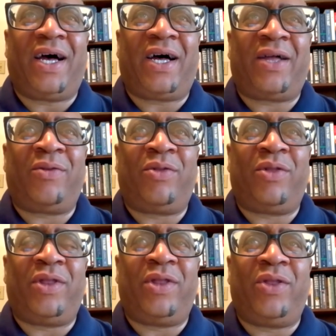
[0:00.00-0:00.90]
uh,
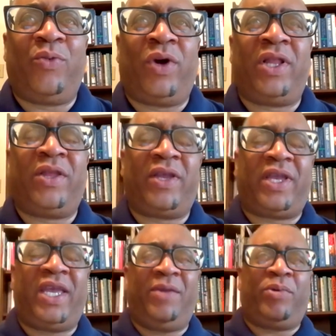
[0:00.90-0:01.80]
one of the
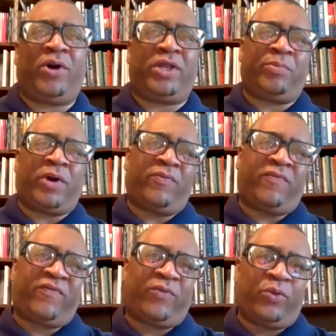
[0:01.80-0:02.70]
key parts
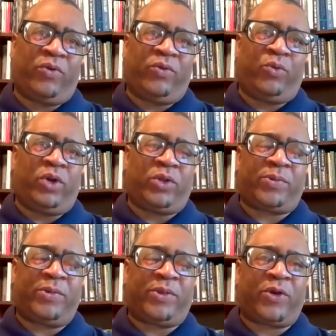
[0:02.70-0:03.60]
about Wendell
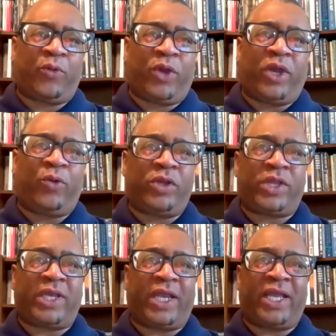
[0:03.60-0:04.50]
Smith's career
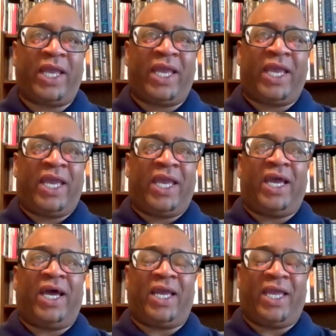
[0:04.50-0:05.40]
was that
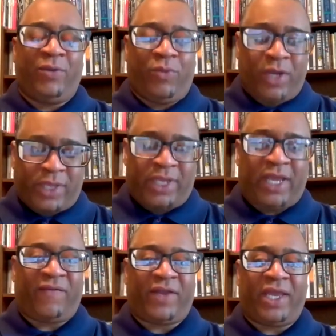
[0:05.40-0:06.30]
uh, he was an
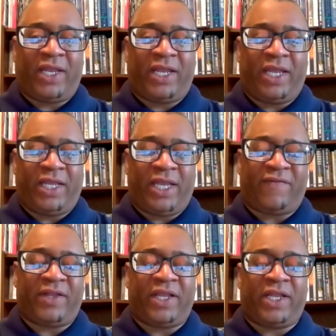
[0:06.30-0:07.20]
advocate, and he
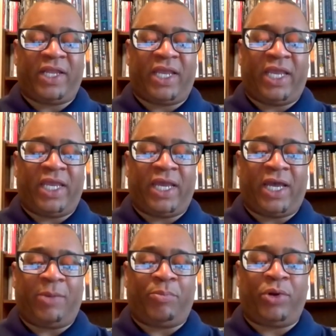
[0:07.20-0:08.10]
definitely
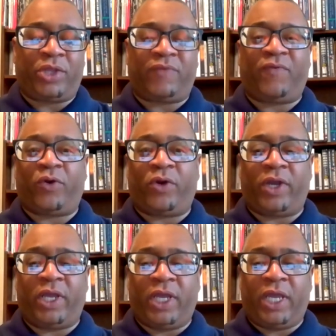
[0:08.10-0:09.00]
uh, pushed
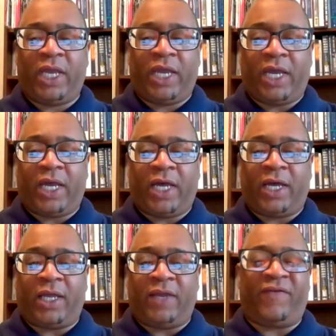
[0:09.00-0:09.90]
for uh,